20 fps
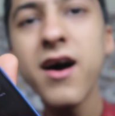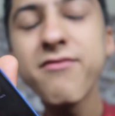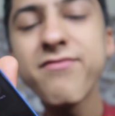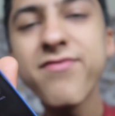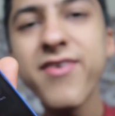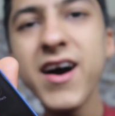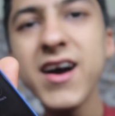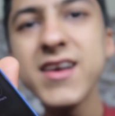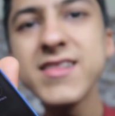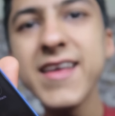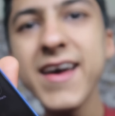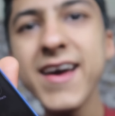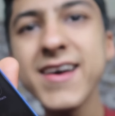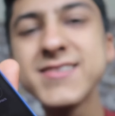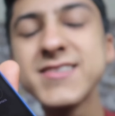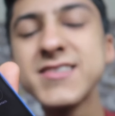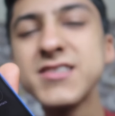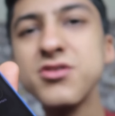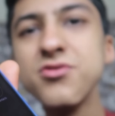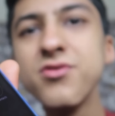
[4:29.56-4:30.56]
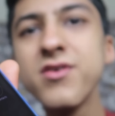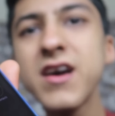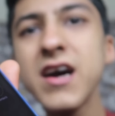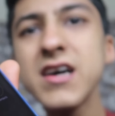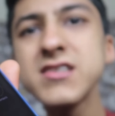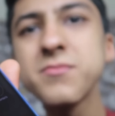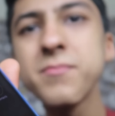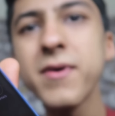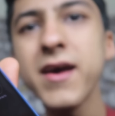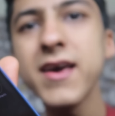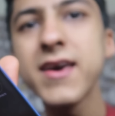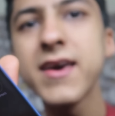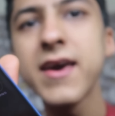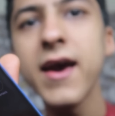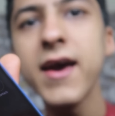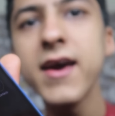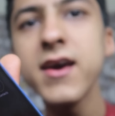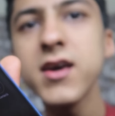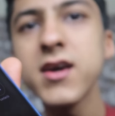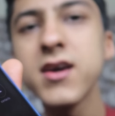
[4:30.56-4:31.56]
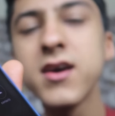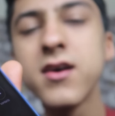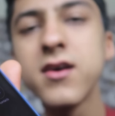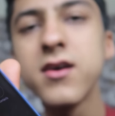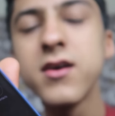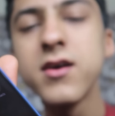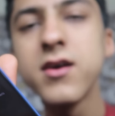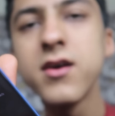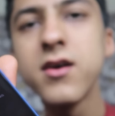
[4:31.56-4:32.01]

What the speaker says: I'm fine, thanks. Do you guys make cake?